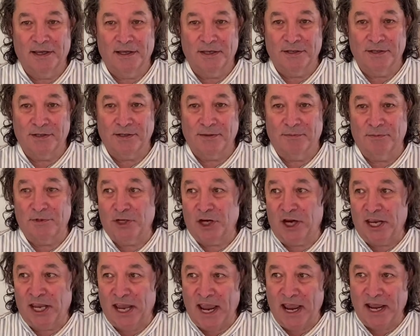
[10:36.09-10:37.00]
some
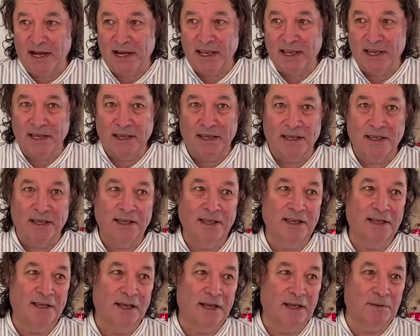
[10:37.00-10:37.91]
gigantea,
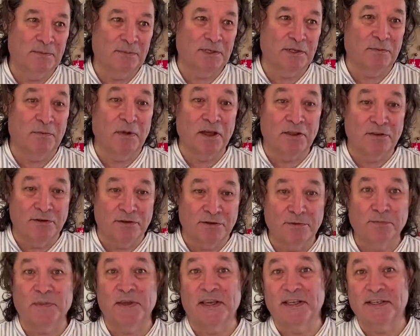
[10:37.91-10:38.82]
some other
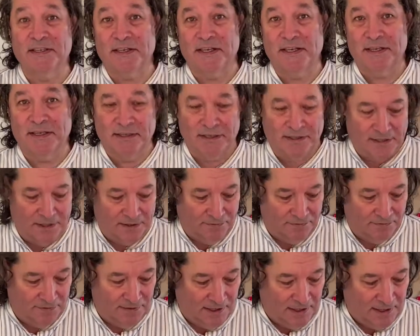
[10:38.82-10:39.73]
species
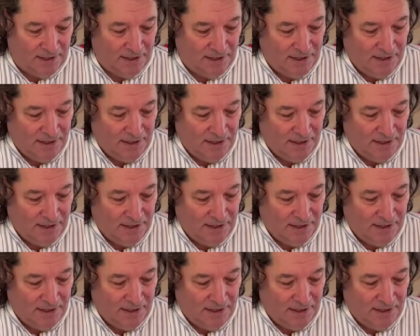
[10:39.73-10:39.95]
of the